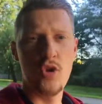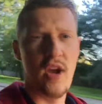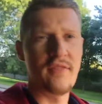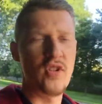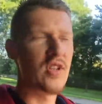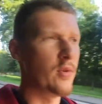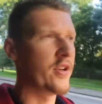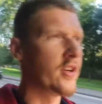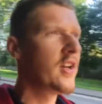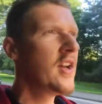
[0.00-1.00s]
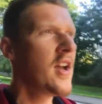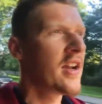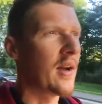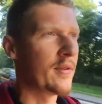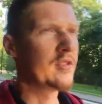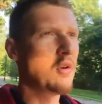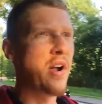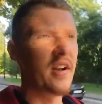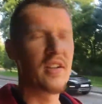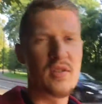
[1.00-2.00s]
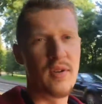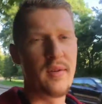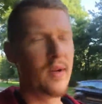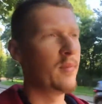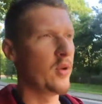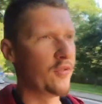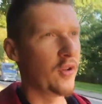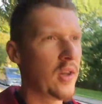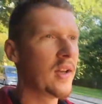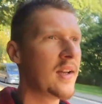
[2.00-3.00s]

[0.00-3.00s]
you have to see when you're coming to Ireland. It's really, really beautiful.